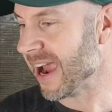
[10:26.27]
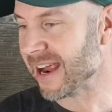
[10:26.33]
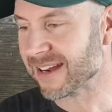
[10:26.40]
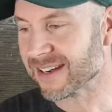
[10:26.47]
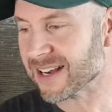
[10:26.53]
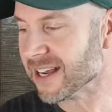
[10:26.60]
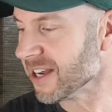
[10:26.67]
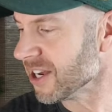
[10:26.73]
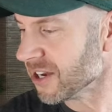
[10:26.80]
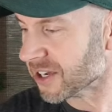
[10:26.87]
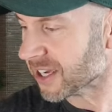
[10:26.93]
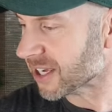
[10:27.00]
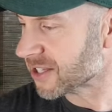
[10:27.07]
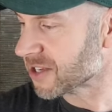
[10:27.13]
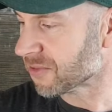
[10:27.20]
And uh,
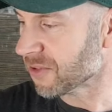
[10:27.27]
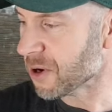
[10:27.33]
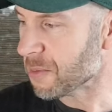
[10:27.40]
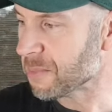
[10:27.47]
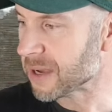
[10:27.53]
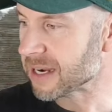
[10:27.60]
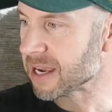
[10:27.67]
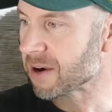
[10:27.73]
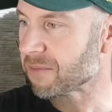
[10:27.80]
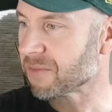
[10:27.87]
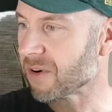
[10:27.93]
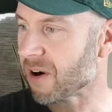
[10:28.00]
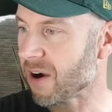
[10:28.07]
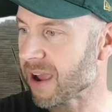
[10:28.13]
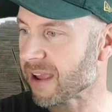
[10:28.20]
it's a real pity. I,
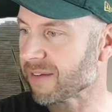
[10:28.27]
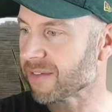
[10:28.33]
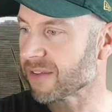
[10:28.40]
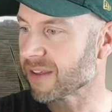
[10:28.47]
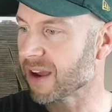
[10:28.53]
I,